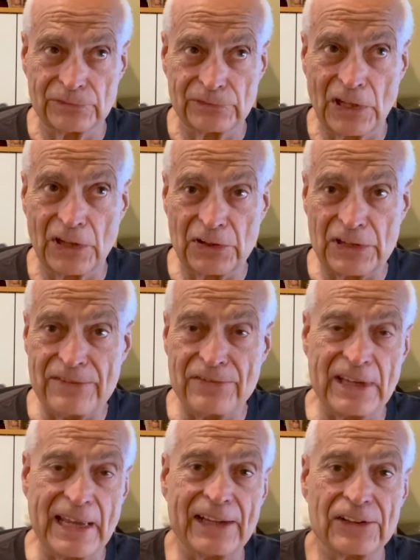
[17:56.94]

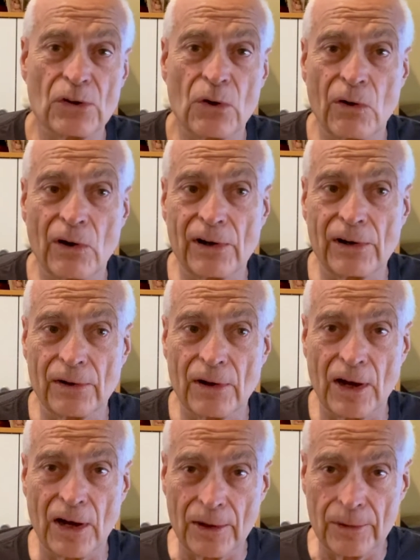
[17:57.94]
alleviate or
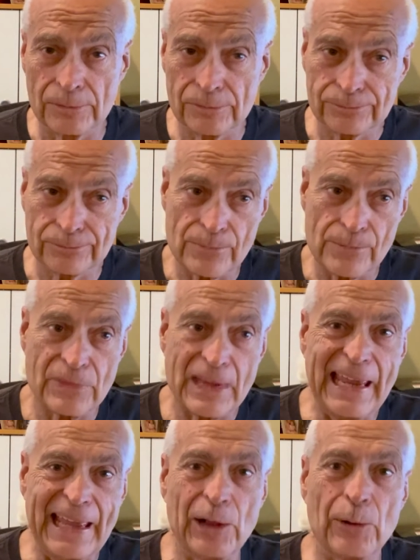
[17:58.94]

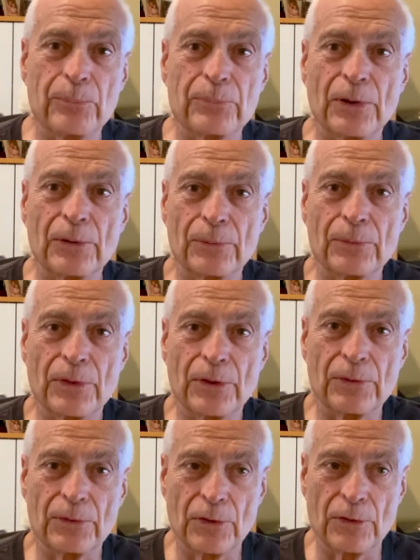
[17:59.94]
help
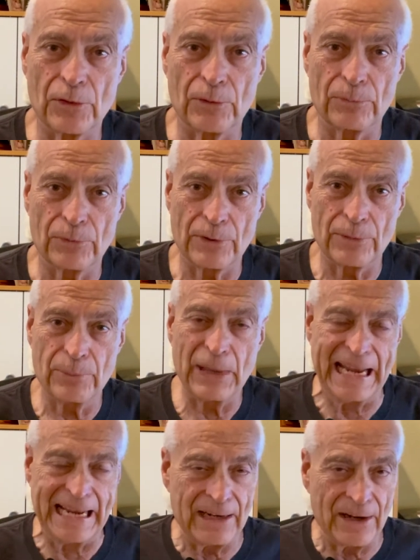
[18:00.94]
the
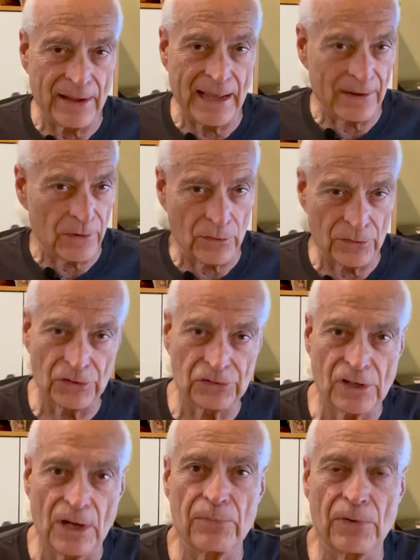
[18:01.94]
pain in that or
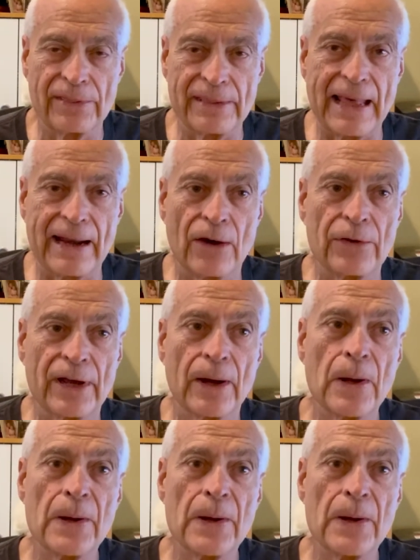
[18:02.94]
discomfort in that area.